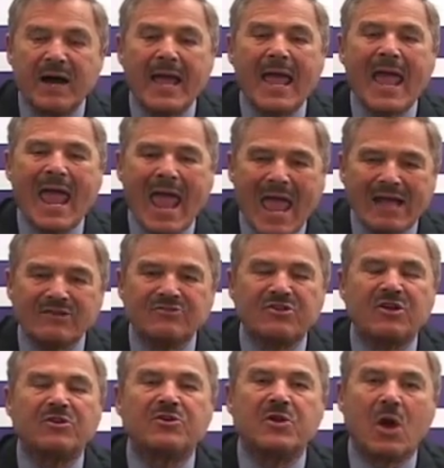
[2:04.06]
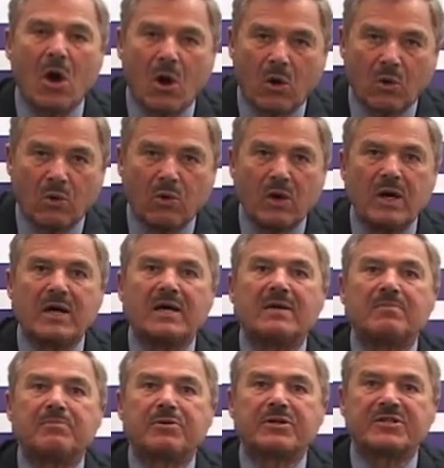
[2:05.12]
has no
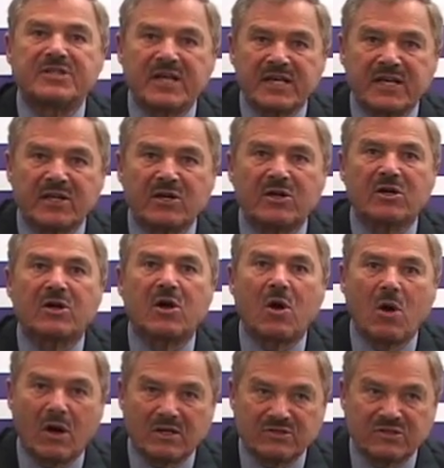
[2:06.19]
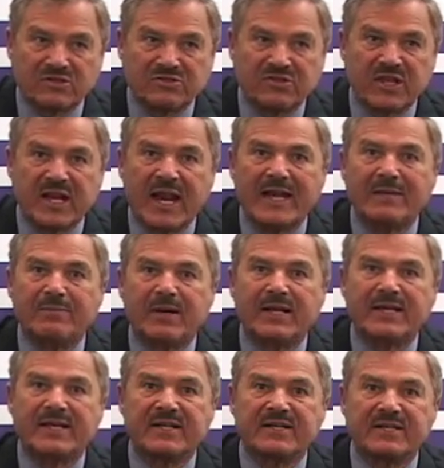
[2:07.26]
particular causes that
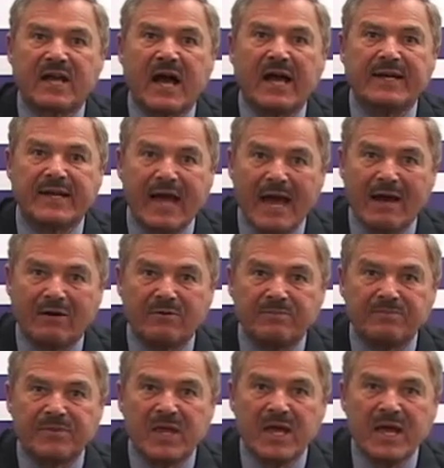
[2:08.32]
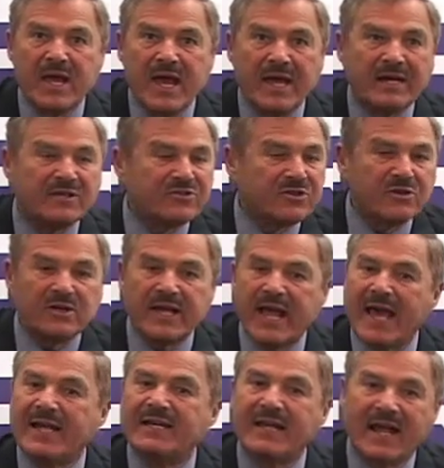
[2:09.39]
anybody can tie down. And it certainly
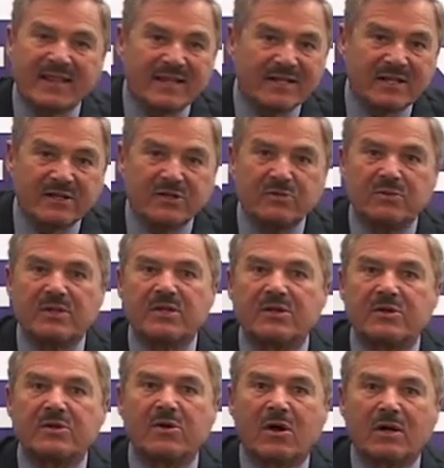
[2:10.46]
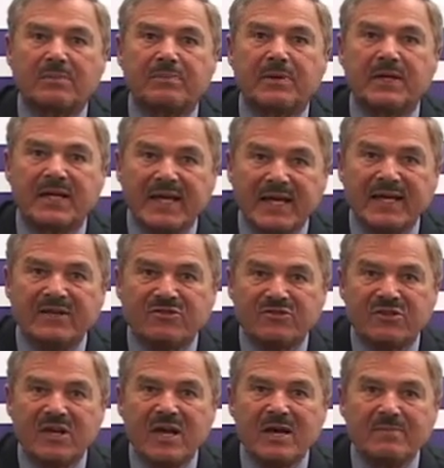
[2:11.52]
had nothing to do with the New York
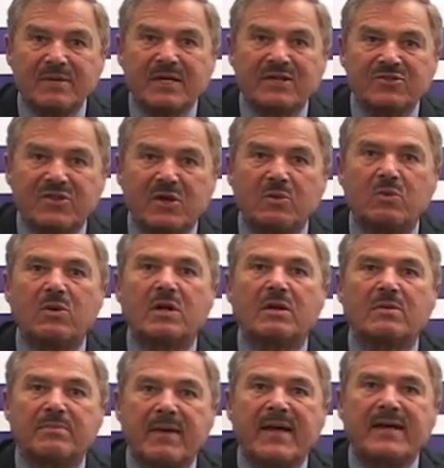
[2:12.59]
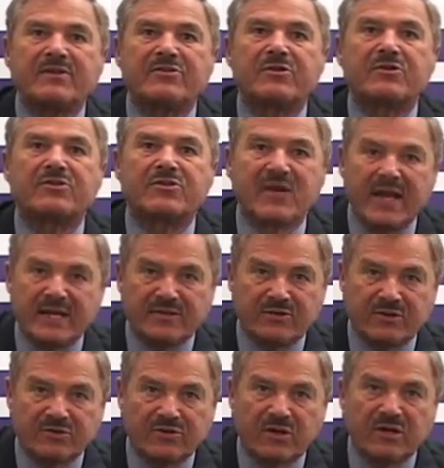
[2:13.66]
police, because there weren't major
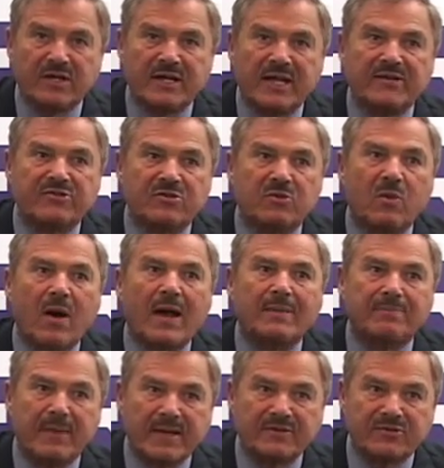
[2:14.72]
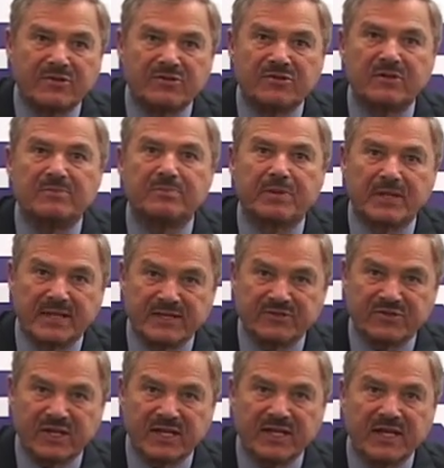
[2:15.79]
changes on a nationwide basis in
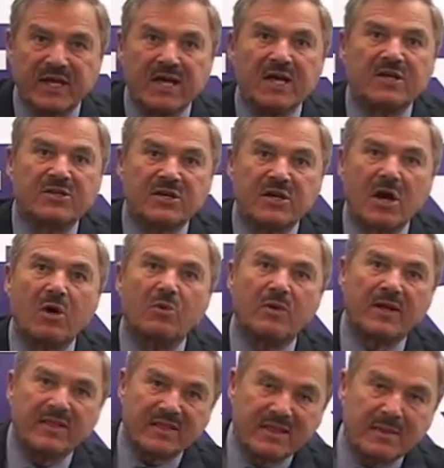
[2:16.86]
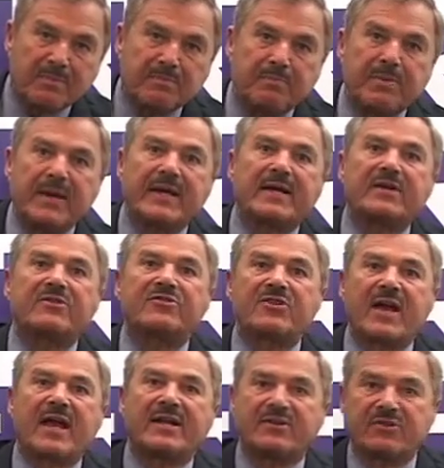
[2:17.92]
policing to go with the big
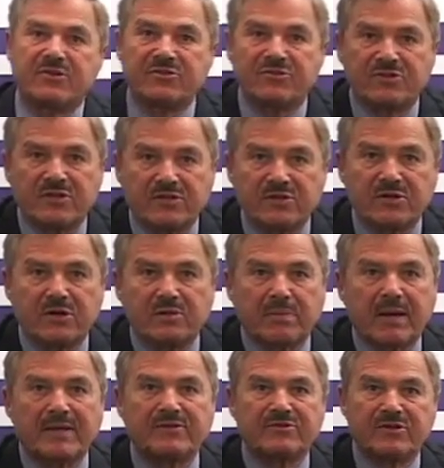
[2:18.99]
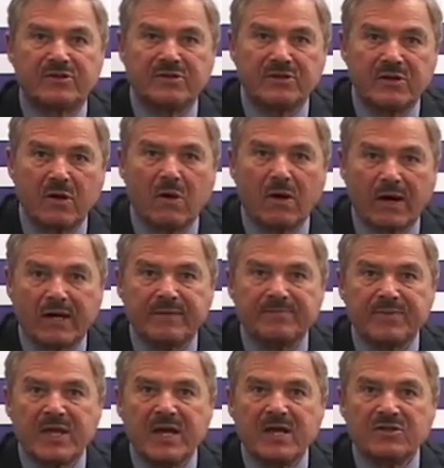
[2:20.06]
changes that took place in New York.
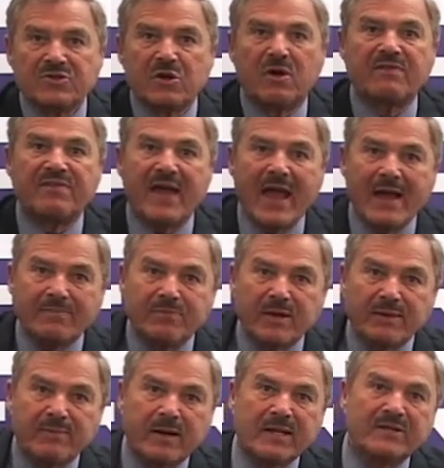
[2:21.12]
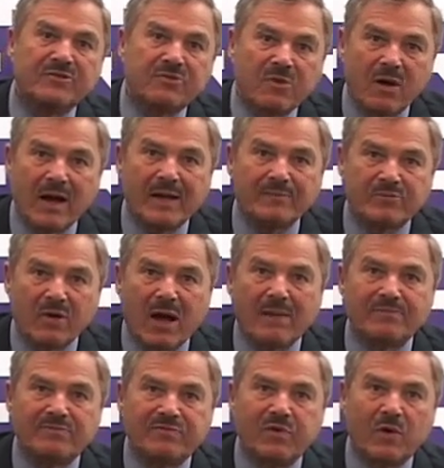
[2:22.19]
So if everybody's crime
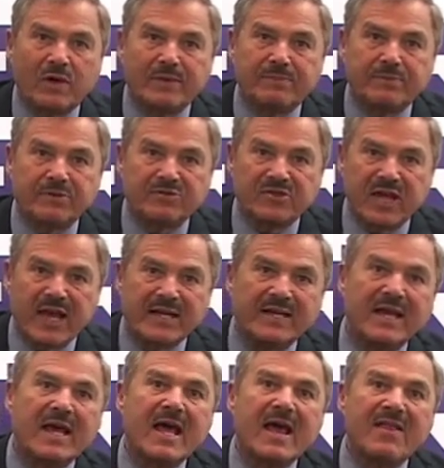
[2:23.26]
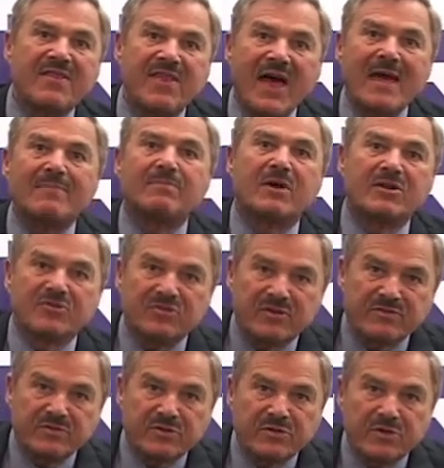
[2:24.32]
dropped 40%, that much
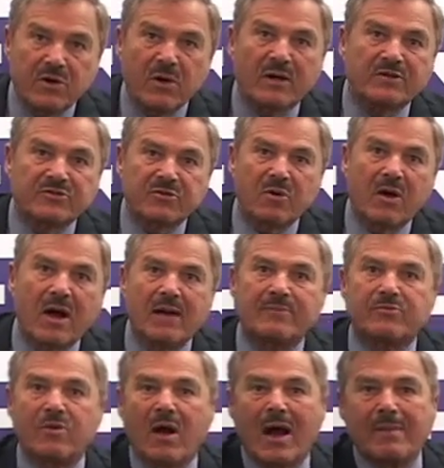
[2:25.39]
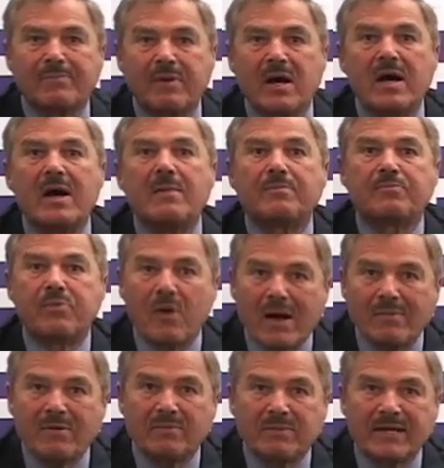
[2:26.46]
of New York's crime drop
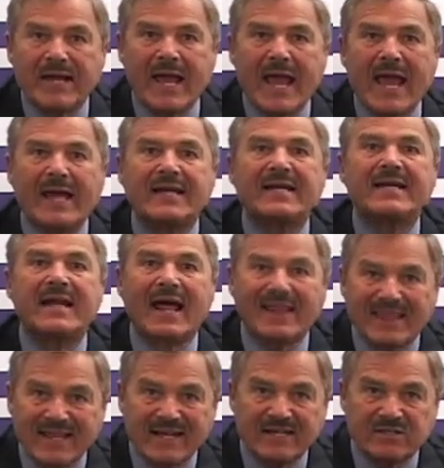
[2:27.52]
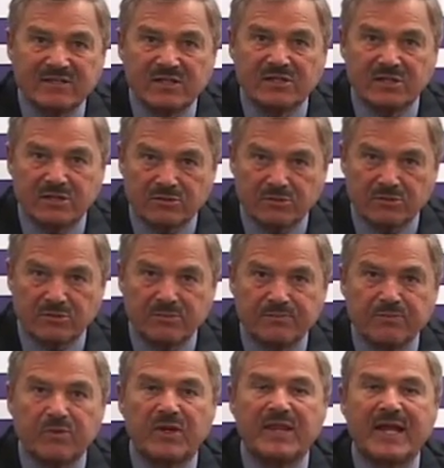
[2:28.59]
probably had nothing to do
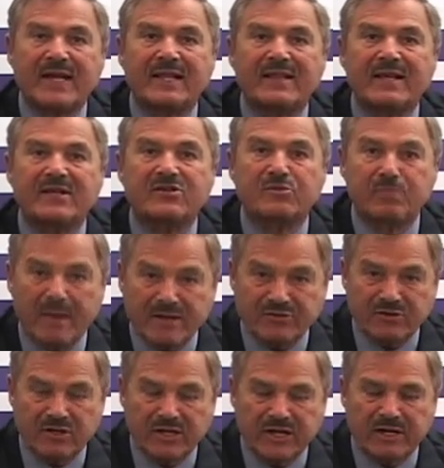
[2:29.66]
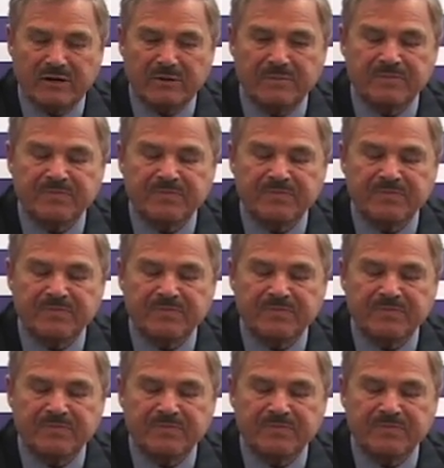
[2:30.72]
with anything special here.